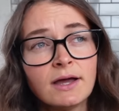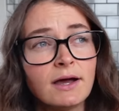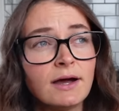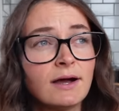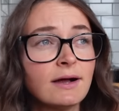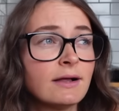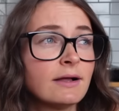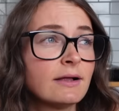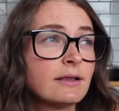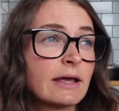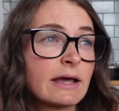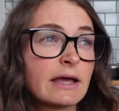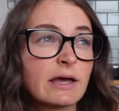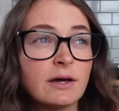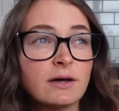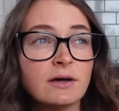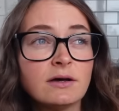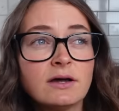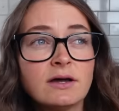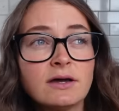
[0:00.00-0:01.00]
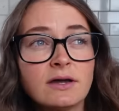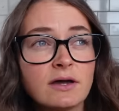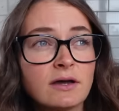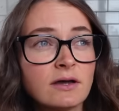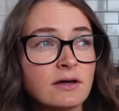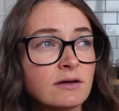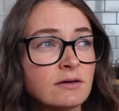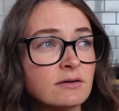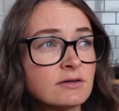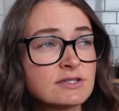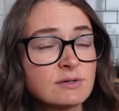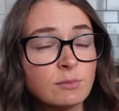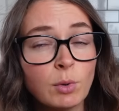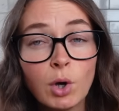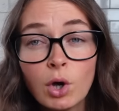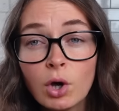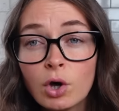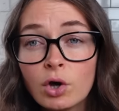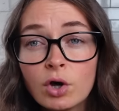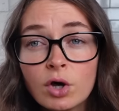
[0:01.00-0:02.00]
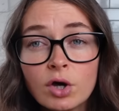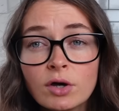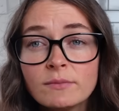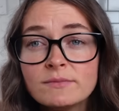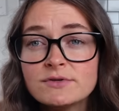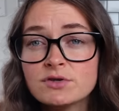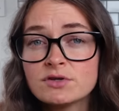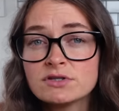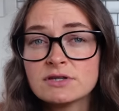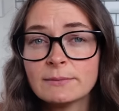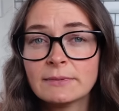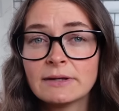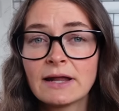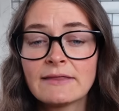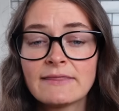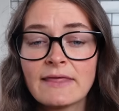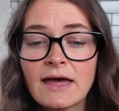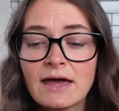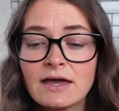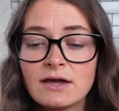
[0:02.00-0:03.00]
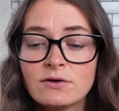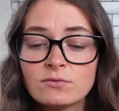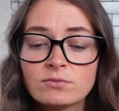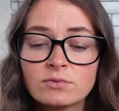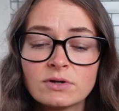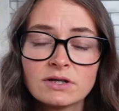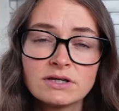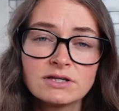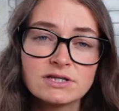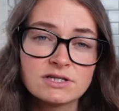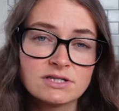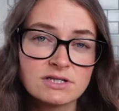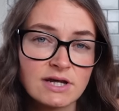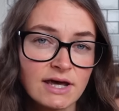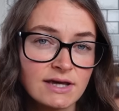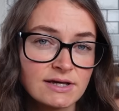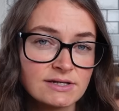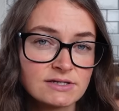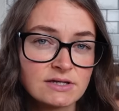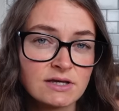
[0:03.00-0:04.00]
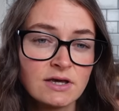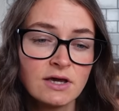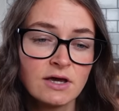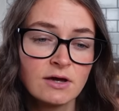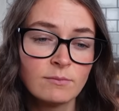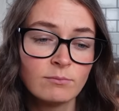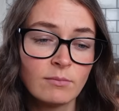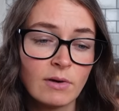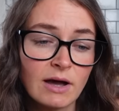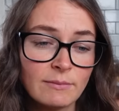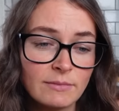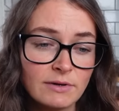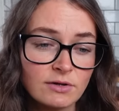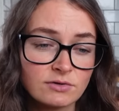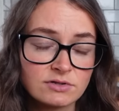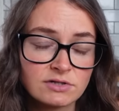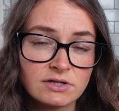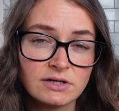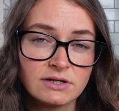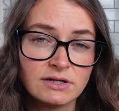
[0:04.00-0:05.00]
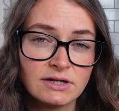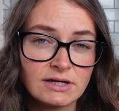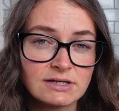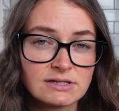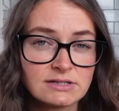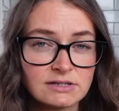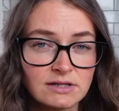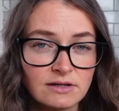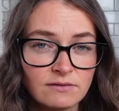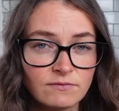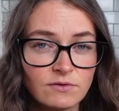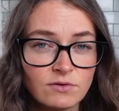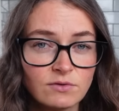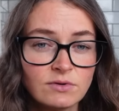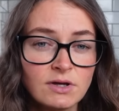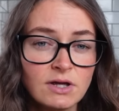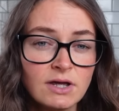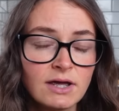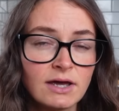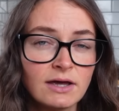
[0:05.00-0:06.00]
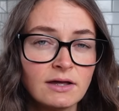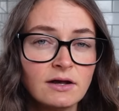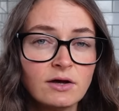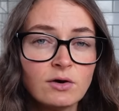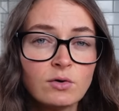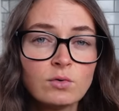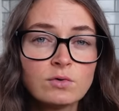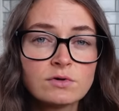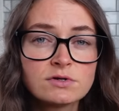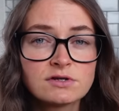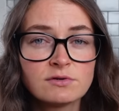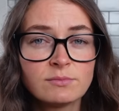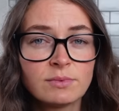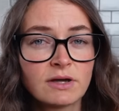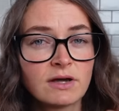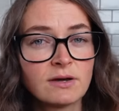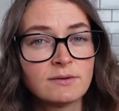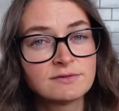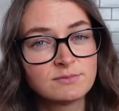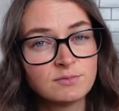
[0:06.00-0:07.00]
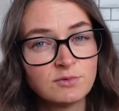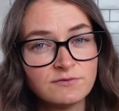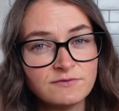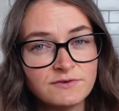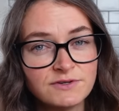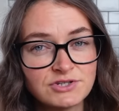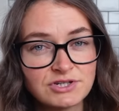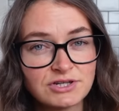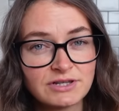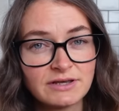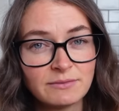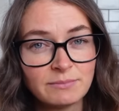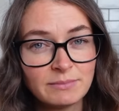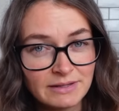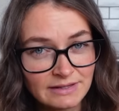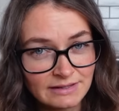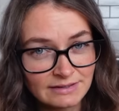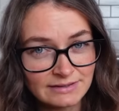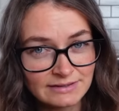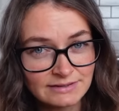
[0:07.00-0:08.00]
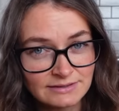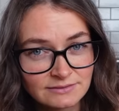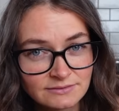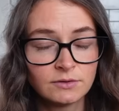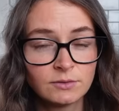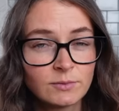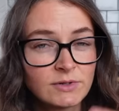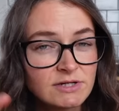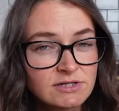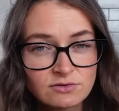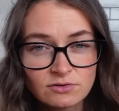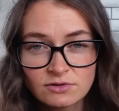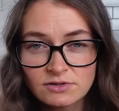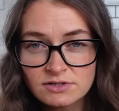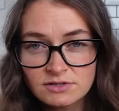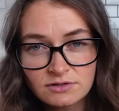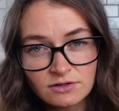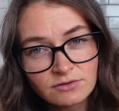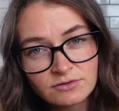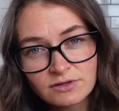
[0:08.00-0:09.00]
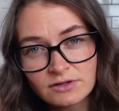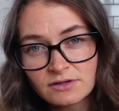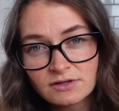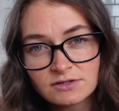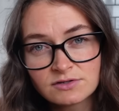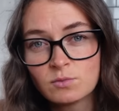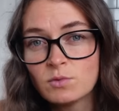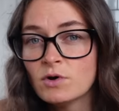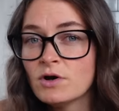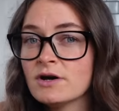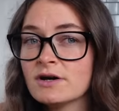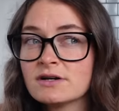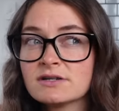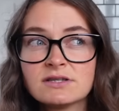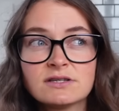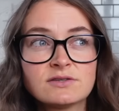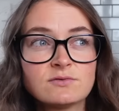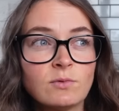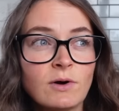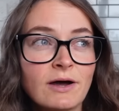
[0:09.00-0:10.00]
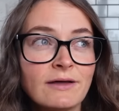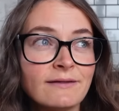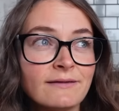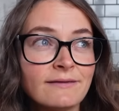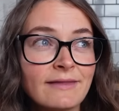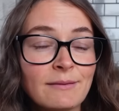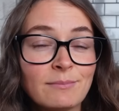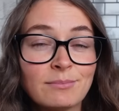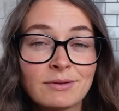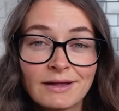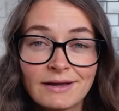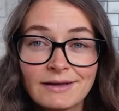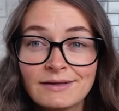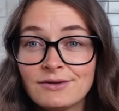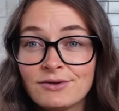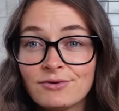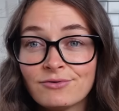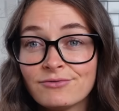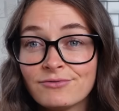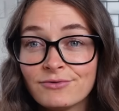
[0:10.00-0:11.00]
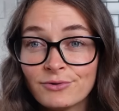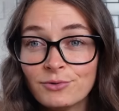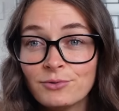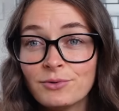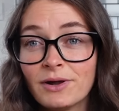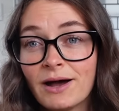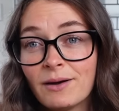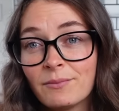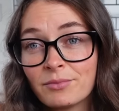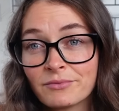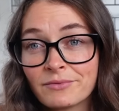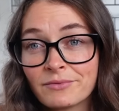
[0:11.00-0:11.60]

uh, like a some herbs or something like that, it really just takes my meal to the next level and it also becomes more visually appealing. Restaurants know that this works. It's why that they plate your food up